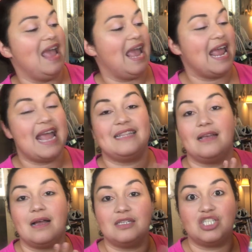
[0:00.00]
And
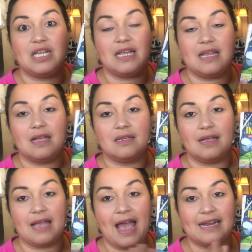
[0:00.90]
uh, she
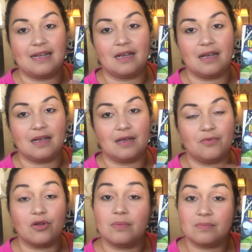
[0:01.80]
had a,
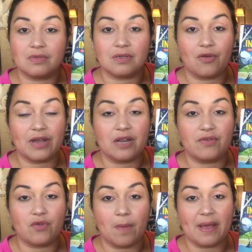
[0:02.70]
a curriculum
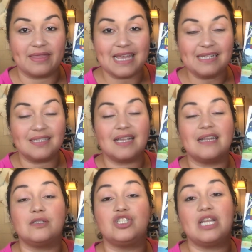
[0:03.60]
review about this
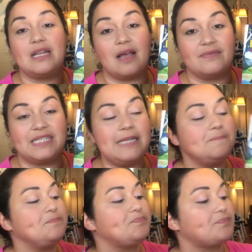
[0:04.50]
and she loves it
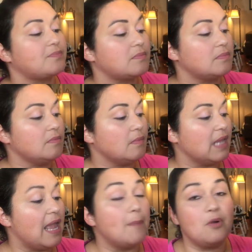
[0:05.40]

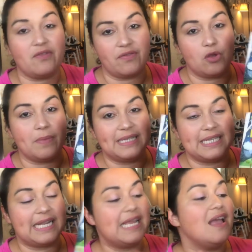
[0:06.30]
a book review
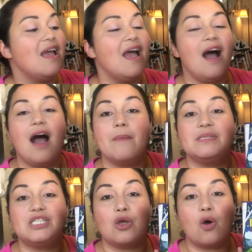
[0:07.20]
basically um,
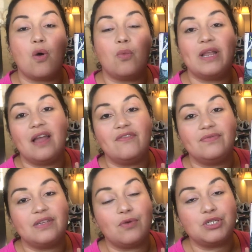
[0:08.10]
so we love
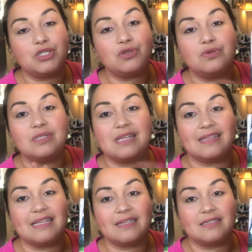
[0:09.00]
devotionals i
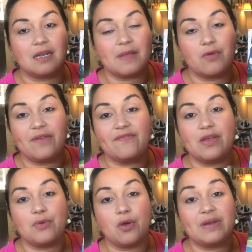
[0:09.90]
think this is gonna be a great
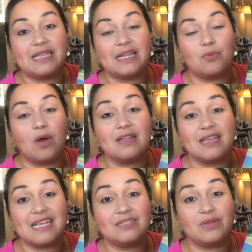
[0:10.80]
fit we already did one the
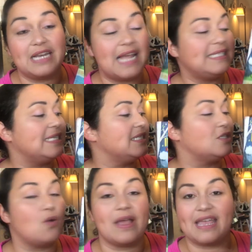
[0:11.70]
kids really liked it
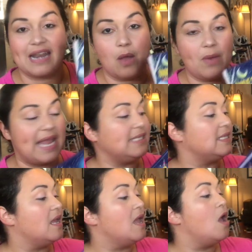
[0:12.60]
so i cannot wait
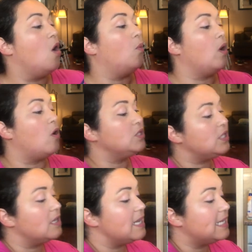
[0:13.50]
we're
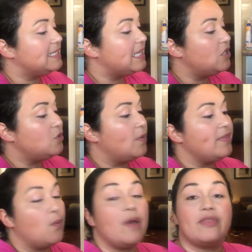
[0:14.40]
also gonna continue doing
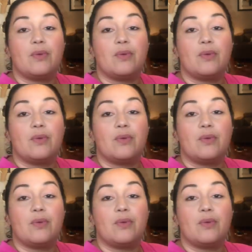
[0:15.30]
the one